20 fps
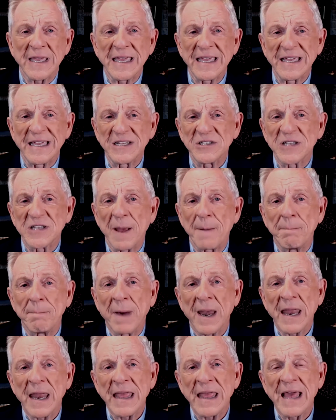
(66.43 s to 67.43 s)
is
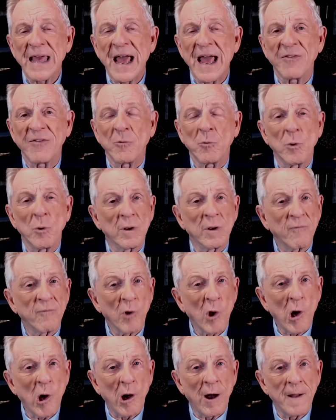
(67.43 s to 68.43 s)
Money and the Rule of
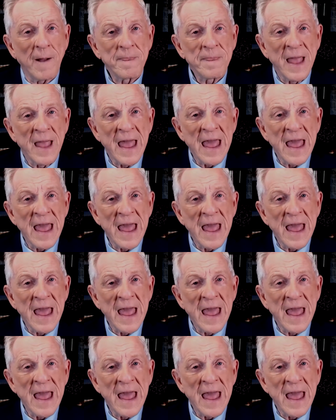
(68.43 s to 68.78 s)
Law.